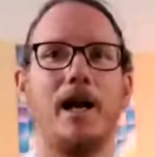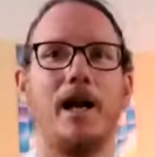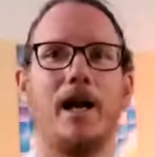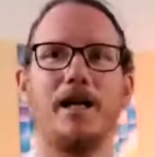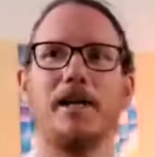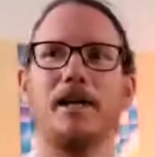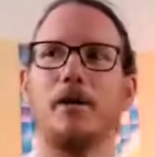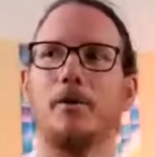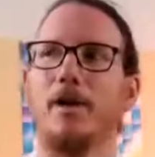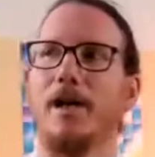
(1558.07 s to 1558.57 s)

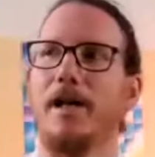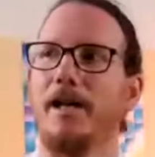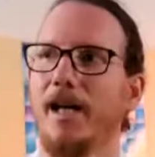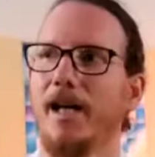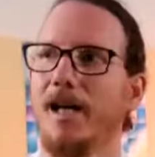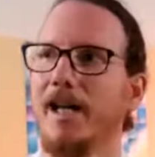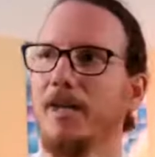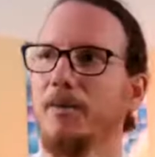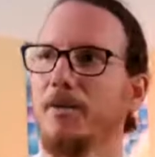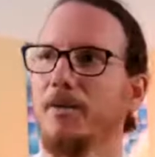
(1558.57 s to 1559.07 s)
And in a way,
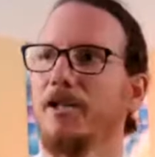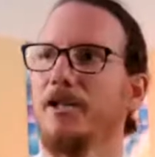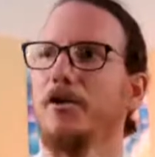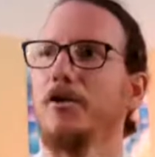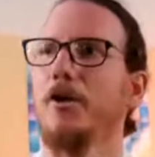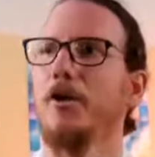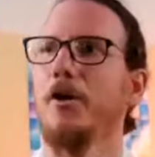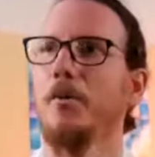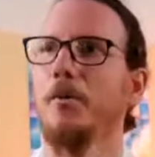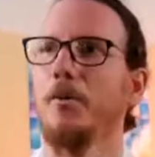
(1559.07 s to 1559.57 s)
that led me to
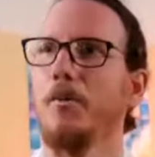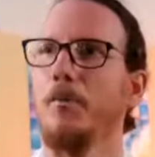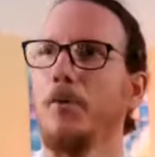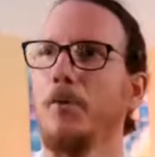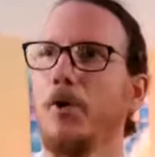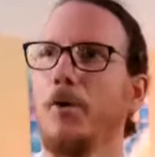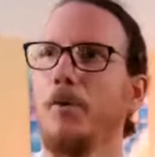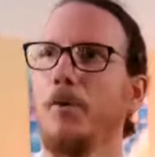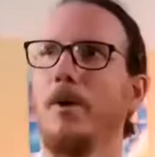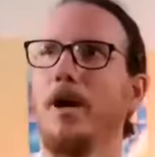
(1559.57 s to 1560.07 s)
not
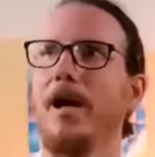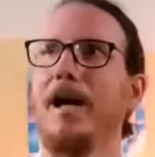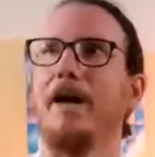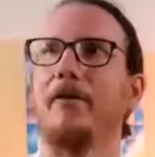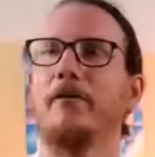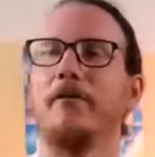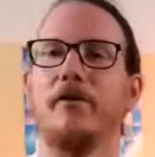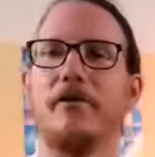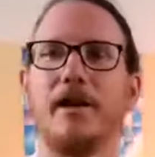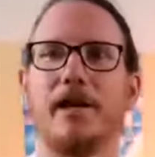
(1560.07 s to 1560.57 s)
put my
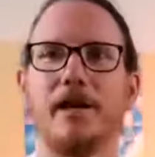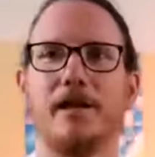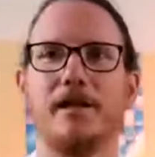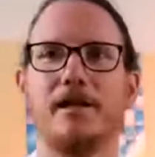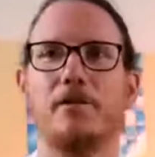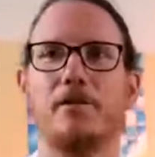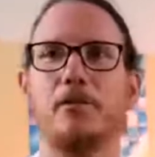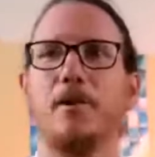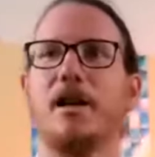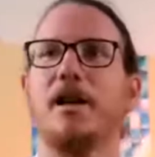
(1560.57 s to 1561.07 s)
everything
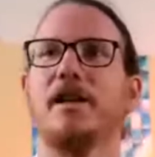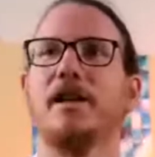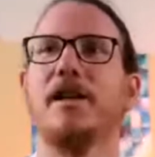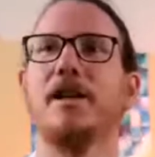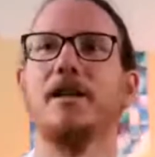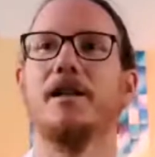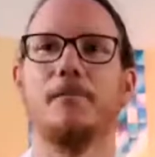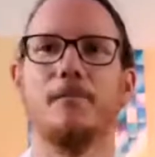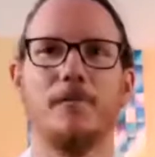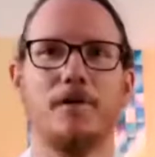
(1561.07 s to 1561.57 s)
into what I
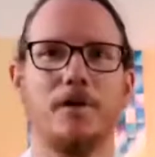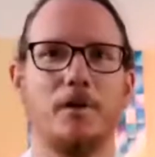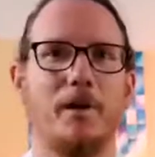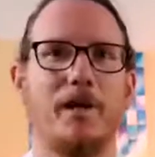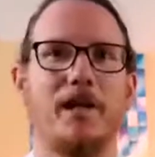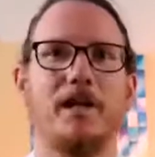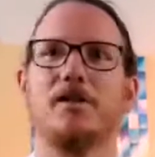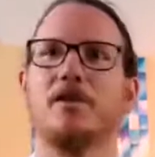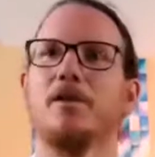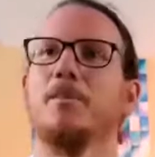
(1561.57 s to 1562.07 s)
did. So
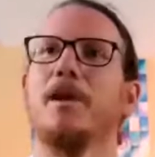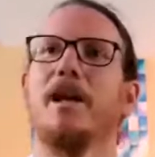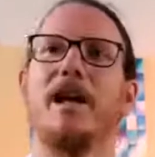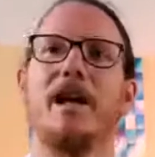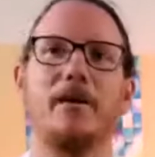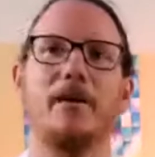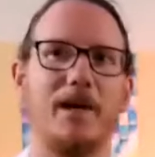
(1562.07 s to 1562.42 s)
when I used to play